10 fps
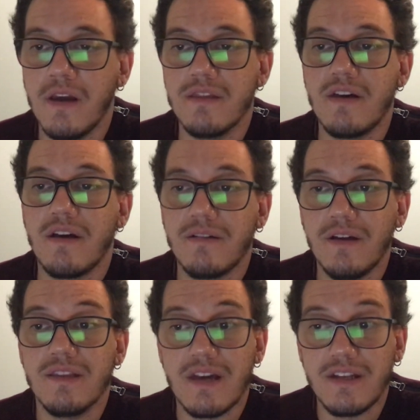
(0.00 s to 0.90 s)
and
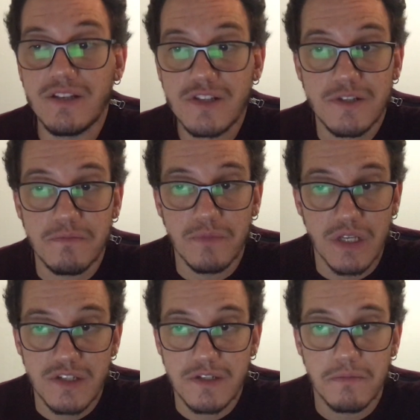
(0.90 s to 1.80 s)
that
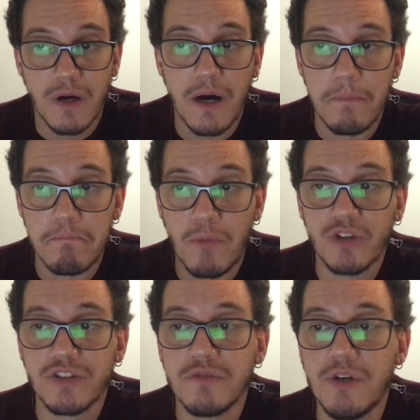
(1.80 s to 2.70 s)
its
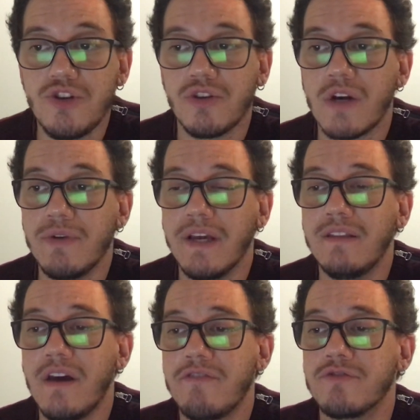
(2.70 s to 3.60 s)
modern missionary
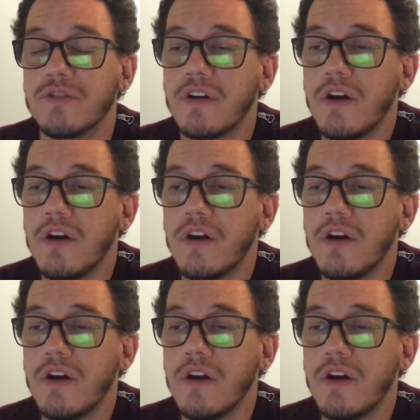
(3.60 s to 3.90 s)
endeavor